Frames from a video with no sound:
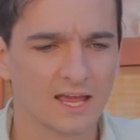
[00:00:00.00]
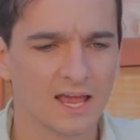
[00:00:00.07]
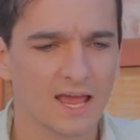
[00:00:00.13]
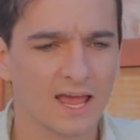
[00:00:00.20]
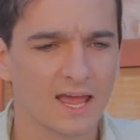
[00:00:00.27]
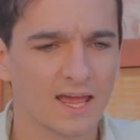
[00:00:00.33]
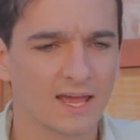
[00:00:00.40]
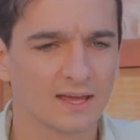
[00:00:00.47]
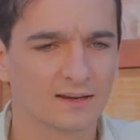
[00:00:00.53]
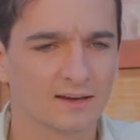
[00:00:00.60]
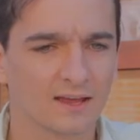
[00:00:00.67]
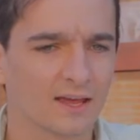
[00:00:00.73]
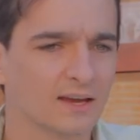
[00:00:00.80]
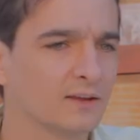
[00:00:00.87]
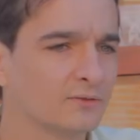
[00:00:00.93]
And,
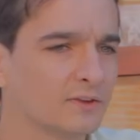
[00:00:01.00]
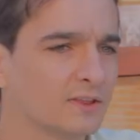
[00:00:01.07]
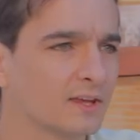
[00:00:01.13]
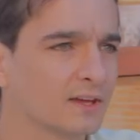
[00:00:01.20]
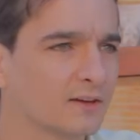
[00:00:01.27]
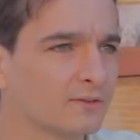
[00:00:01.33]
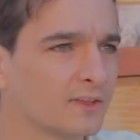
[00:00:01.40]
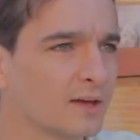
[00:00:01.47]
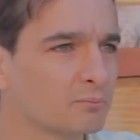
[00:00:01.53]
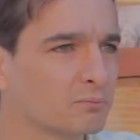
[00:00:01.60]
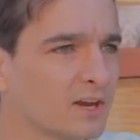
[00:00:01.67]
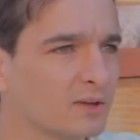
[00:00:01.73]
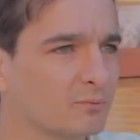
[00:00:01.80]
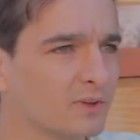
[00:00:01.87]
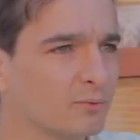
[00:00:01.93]
and if you think of that
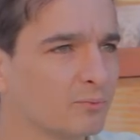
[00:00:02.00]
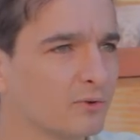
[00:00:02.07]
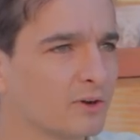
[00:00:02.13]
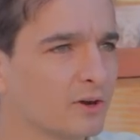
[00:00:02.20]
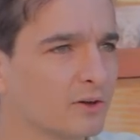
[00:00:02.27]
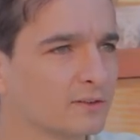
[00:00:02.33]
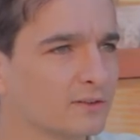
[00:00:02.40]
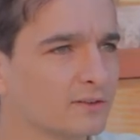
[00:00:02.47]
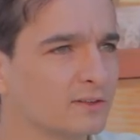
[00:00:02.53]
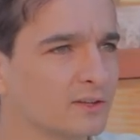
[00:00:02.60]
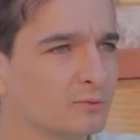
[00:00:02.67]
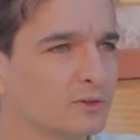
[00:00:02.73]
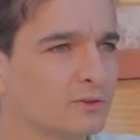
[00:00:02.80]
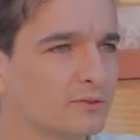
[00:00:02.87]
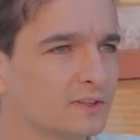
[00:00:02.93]
many people going to see
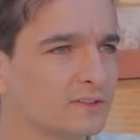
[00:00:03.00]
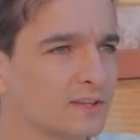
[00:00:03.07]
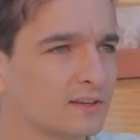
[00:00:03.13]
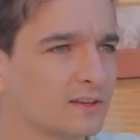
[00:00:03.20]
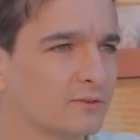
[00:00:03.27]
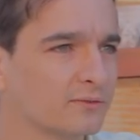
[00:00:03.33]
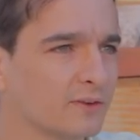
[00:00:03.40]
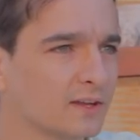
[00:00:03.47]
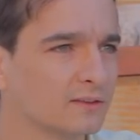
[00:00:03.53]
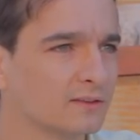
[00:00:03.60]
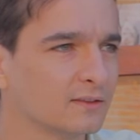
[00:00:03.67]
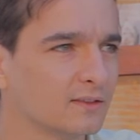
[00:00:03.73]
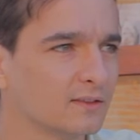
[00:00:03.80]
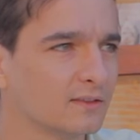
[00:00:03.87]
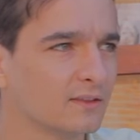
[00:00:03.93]
movies that defend
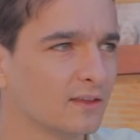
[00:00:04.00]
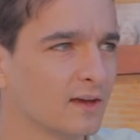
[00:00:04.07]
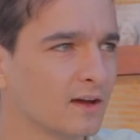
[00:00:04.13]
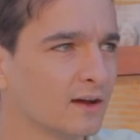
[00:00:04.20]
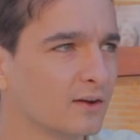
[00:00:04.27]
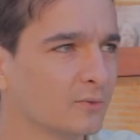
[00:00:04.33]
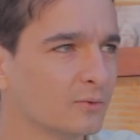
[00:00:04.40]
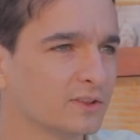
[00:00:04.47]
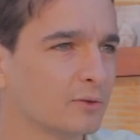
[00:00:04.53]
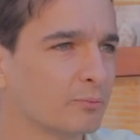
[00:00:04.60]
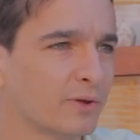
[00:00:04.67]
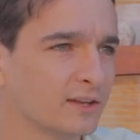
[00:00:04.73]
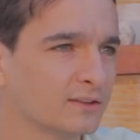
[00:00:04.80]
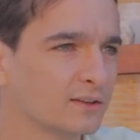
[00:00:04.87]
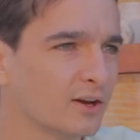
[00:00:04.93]
uh, what the
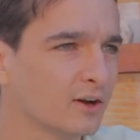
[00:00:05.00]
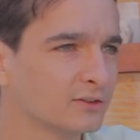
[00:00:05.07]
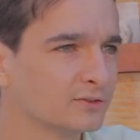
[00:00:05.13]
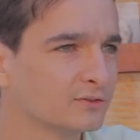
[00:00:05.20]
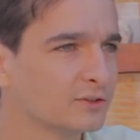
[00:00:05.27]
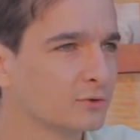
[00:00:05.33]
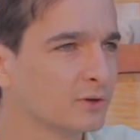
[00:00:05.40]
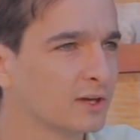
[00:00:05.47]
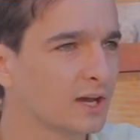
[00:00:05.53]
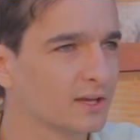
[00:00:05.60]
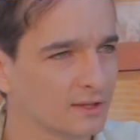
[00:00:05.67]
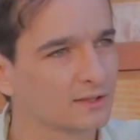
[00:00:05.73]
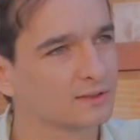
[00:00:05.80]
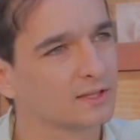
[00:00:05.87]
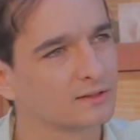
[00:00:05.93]
Pentagon's doing, I
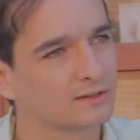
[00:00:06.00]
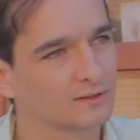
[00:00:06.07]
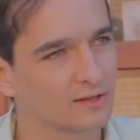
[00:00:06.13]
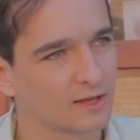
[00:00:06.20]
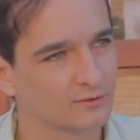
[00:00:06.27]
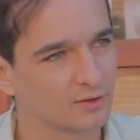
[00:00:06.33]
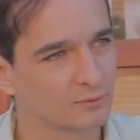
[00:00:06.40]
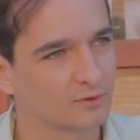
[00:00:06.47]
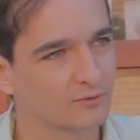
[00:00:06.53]
think that does have some